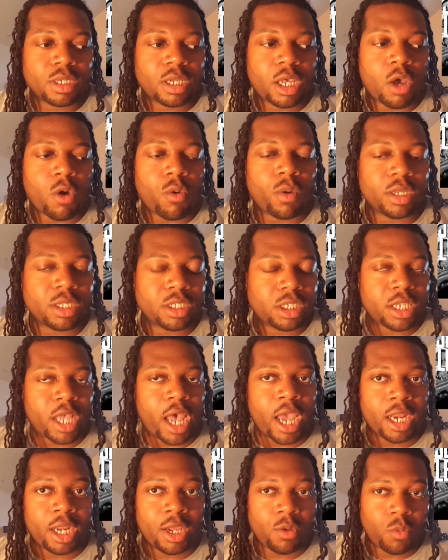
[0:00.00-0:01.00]

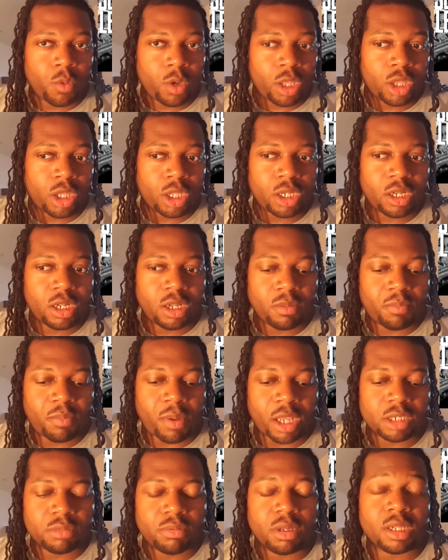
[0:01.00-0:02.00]
coinciding with the
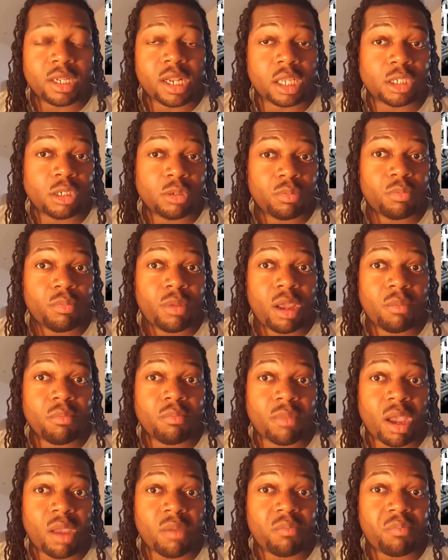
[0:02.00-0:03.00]
possibility that Superman
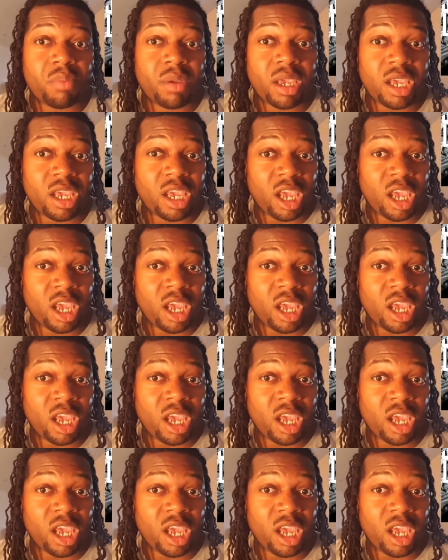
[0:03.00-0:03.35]
might be